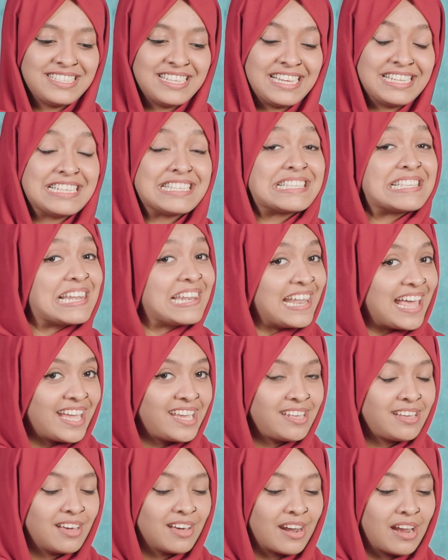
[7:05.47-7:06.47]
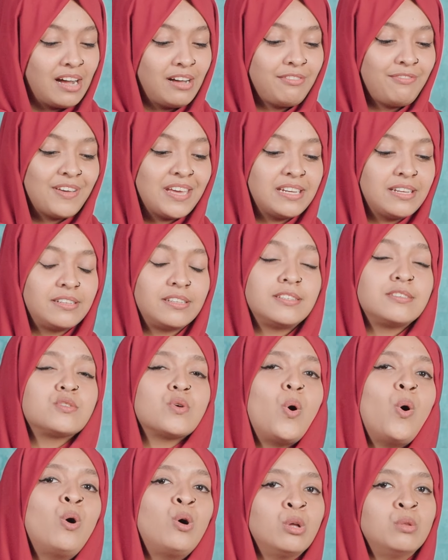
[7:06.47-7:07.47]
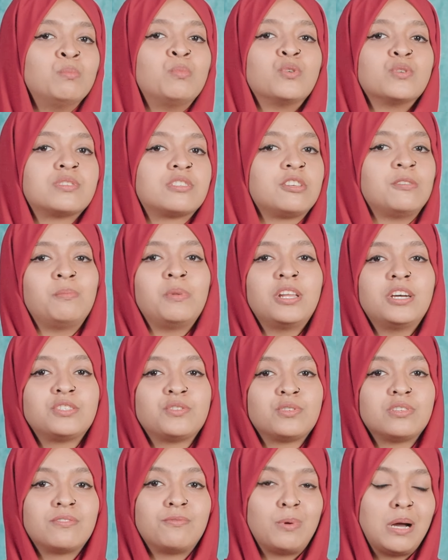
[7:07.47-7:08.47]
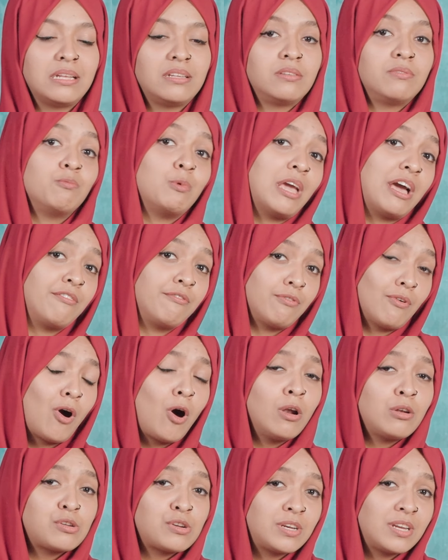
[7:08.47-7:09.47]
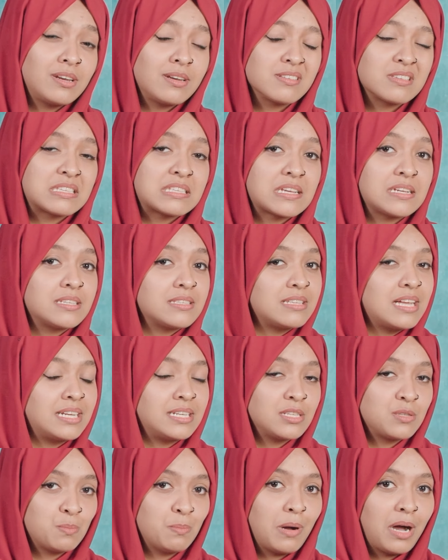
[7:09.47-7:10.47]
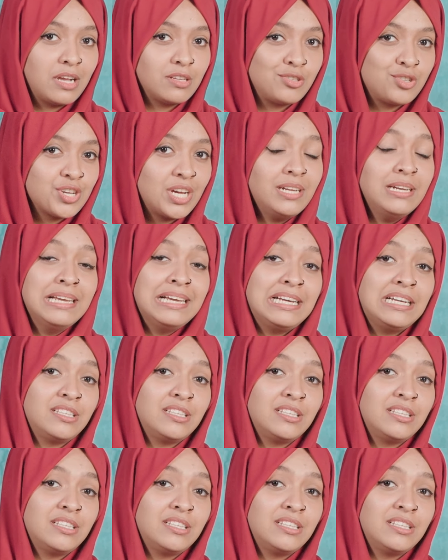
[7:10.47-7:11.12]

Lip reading: that is line graph, and it is almost similar to the one we have already discussed, that is bar chart.